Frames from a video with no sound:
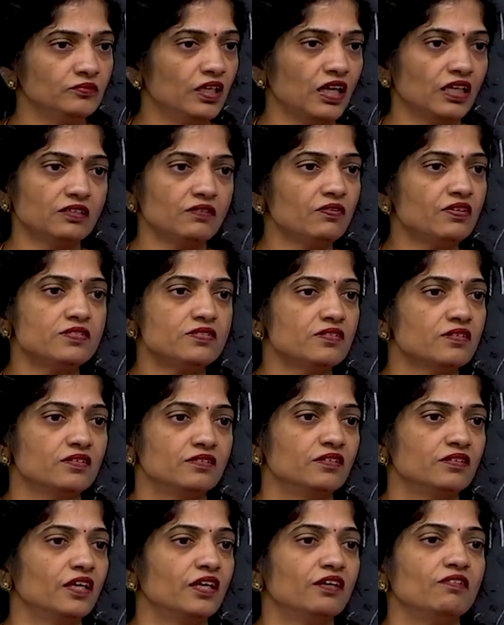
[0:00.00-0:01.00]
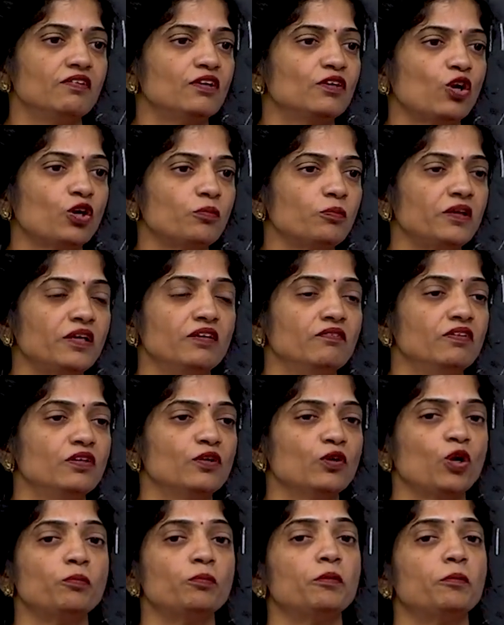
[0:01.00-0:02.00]
Otherwise he will
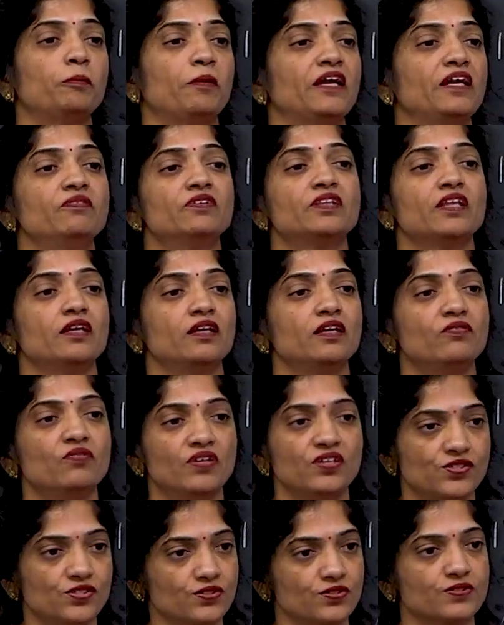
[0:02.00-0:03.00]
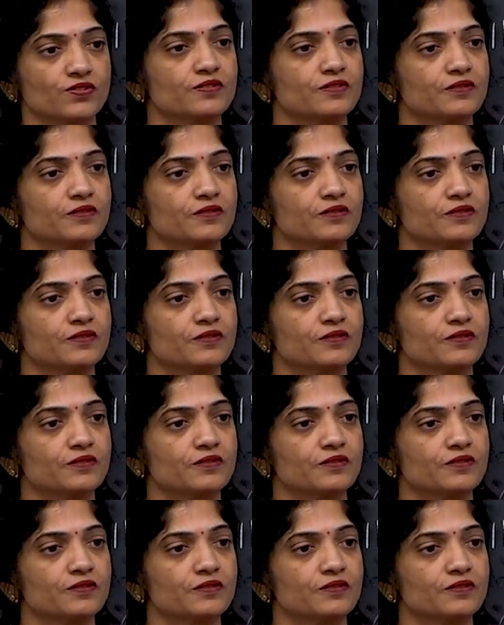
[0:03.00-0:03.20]
not be paid with any wages.